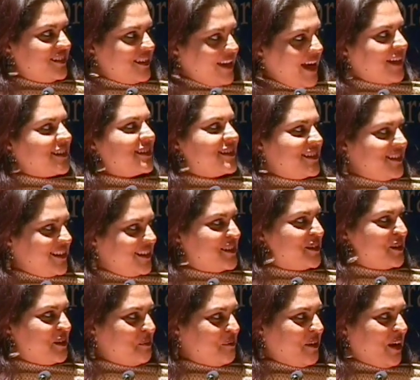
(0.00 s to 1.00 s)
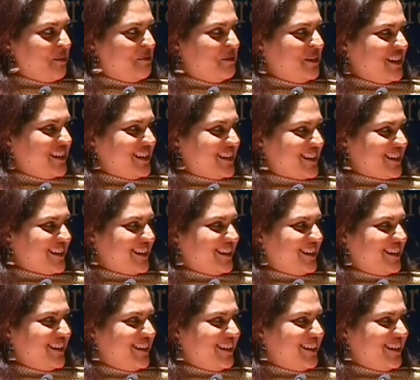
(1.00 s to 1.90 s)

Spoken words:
The Accidental Prime Minister.